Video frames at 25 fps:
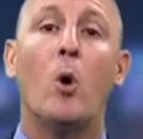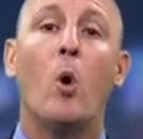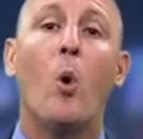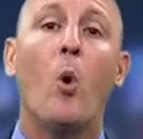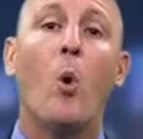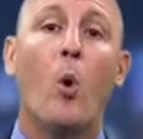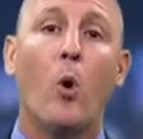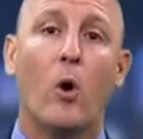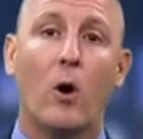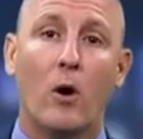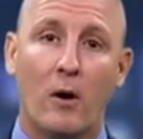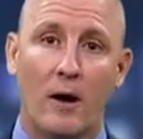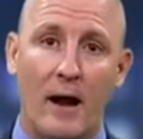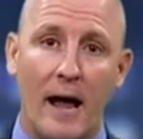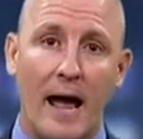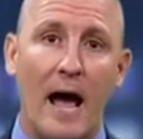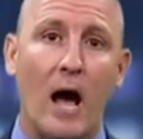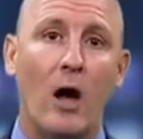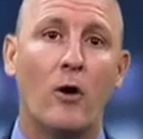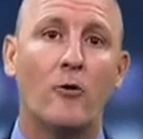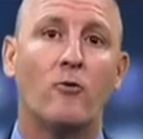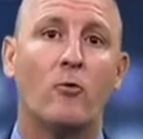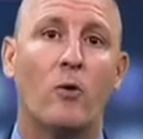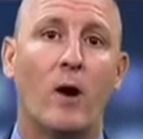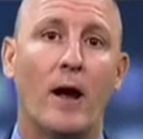or
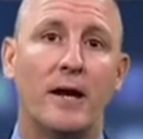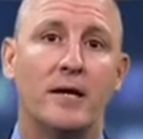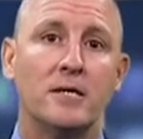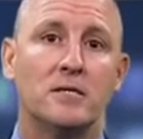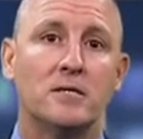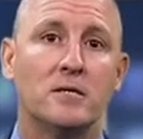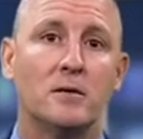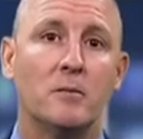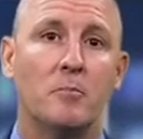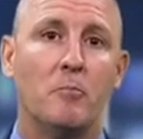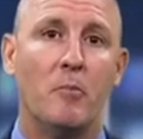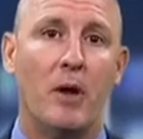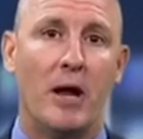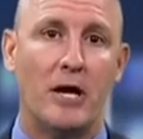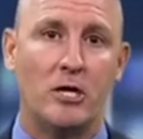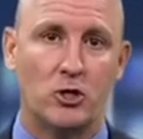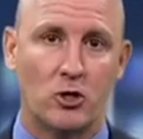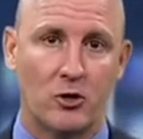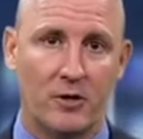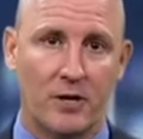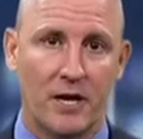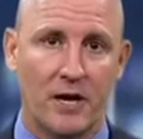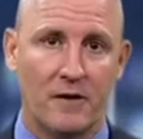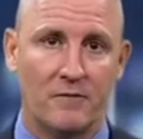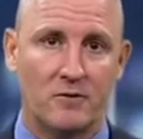outright
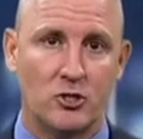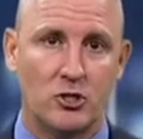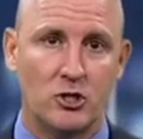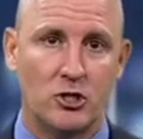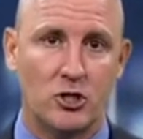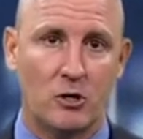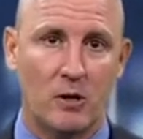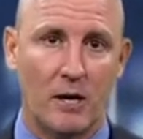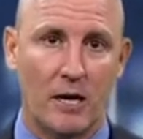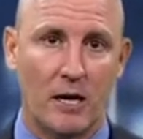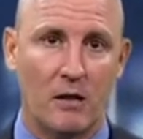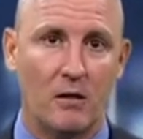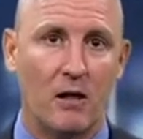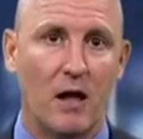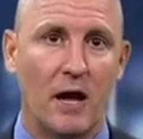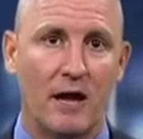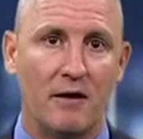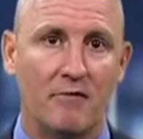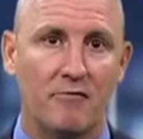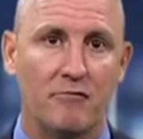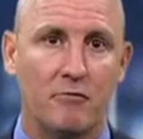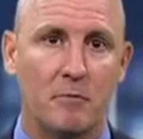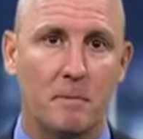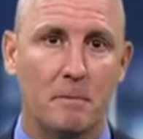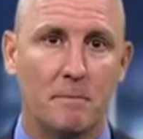major gifts during
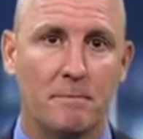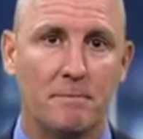life.